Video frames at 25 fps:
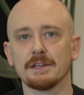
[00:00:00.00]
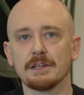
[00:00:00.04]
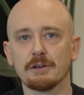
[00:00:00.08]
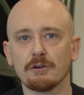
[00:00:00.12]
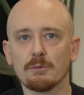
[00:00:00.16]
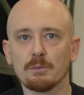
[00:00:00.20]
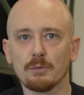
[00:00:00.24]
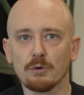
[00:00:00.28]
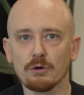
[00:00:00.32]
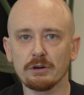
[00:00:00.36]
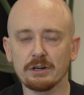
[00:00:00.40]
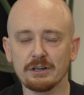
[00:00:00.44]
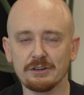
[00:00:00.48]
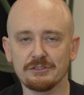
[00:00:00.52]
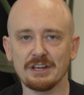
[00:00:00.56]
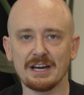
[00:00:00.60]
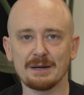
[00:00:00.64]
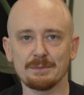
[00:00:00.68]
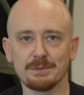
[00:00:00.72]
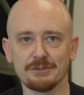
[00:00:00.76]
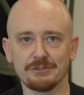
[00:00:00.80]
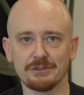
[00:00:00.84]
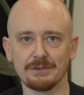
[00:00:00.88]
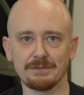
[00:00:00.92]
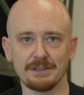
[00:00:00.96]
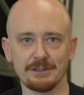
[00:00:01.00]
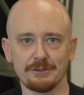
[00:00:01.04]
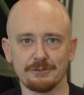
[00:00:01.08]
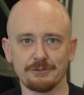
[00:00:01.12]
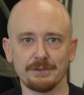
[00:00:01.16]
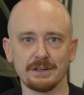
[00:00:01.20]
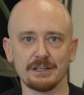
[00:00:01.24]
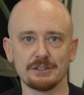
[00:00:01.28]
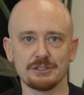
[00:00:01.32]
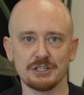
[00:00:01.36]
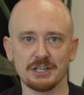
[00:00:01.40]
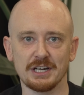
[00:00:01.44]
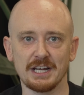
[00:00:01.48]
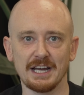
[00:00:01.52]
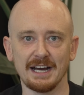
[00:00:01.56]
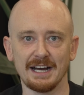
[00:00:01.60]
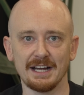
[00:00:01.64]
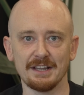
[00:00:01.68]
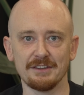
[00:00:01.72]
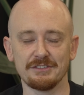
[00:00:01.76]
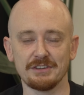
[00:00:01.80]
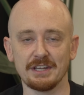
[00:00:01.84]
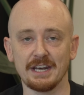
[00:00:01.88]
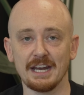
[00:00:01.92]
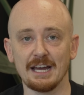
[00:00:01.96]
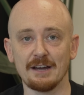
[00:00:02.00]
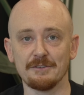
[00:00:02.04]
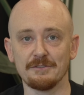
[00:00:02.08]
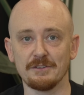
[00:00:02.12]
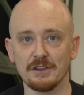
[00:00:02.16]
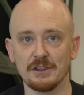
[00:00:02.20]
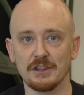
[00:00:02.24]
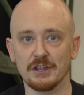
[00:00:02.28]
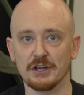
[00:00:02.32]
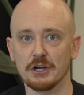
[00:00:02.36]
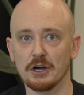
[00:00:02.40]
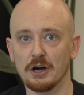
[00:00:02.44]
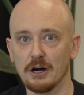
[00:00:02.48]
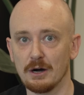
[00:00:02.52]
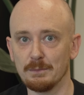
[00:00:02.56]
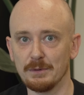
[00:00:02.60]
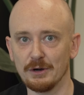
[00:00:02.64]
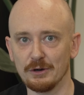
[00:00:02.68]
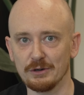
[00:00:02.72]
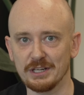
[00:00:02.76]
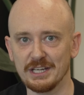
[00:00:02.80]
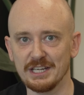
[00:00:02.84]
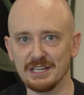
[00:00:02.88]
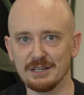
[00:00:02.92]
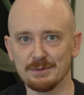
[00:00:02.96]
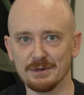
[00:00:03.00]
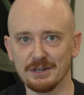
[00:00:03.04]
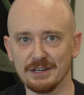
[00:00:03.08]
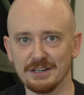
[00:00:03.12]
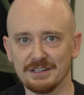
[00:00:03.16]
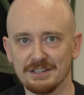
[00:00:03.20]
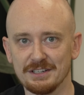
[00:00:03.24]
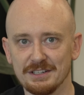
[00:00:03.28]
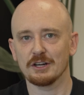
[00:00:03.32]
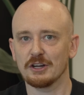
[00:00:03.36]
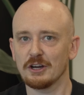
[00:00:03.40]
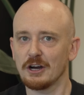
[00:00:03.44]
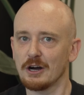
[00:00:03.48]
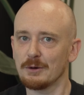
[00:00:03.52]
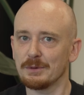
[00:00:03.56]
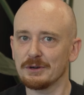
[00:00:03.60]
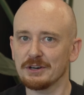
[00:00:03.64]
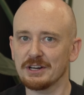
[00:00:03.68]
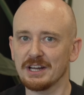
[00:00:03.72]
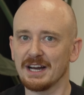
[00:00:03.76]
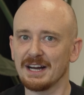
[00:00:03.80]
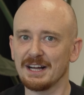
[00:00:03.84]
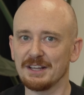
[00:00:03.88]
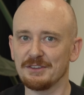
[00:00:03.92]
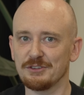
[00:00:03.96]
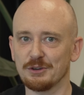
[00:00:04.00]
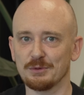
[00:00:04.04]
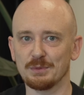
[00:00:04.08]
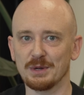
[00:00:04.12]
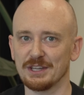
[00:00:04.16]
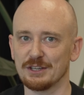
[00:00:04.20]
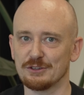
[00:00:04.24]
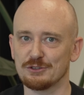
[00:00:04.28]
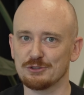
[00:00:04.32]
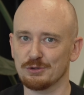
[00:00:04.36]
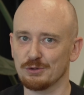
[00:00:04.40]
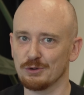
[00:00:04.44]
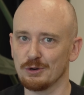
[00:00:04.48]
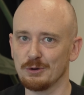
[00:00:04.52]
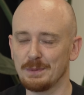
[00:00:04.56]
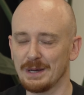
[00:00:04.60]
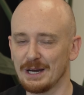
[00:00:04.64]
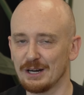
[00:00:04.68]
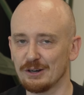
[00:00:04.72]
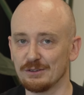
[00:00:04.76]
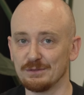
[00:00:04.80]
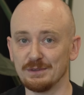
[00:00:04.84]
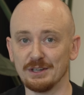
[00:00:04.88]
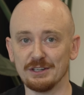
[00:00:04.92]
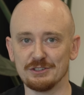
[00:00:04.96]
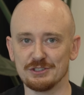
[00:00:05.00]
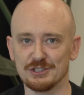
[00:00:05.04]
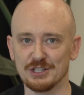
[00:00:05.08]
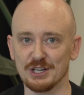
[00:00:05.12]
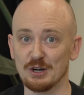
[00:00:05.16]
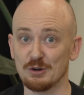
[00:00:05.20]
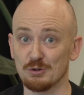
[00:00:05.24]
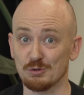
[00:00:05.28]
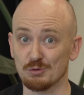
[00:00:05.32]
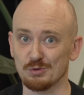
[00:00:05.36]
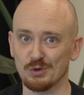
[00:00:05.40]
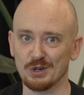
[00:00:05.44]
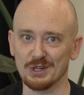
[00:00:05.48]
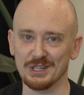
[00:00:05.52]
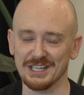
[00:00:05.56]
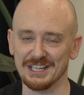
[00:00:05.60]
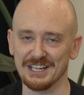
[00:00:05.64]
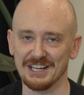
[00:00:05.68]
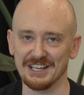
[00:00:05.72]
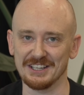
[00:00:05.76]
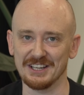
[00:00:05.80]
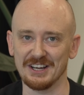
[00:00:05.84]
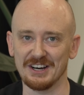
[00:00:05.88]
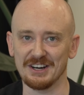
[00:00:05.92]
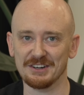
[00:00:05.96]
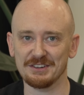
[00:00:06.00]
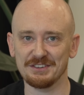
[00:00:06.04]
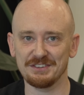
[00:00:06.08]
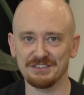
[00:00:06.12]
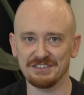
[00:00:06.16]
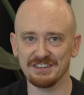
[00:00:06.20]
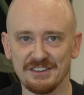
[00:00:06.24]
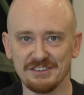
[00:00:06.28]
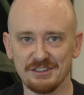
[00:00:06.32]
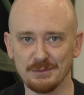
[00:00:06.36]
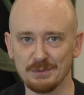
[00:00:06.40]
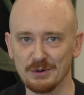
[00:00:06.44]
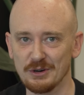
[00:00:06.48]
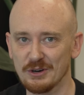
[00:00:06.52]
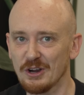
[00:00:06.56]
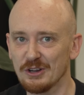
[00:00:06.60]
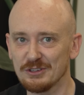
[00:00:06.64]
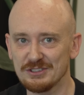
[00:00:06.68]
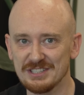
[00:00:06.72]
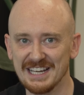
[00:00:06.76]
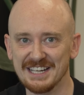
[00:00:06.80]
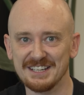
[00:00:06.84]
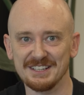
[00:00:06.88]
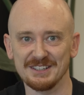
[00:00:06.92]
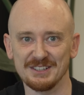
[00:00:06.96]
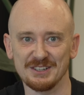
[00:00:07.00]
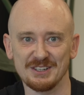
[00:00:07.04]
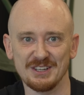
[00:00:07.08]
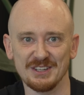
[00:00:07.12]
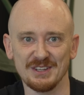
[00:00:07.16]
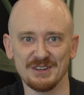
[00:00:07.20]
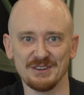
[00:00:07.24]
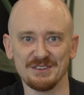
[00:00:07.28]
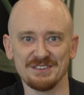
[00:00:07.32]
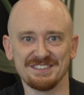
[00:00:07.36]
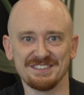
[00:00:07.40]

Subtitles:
There are more examples of these finisher cards that have the combo keyword. Combo cards are where the true power of Ninja really unlocks, so we'll go take a look at those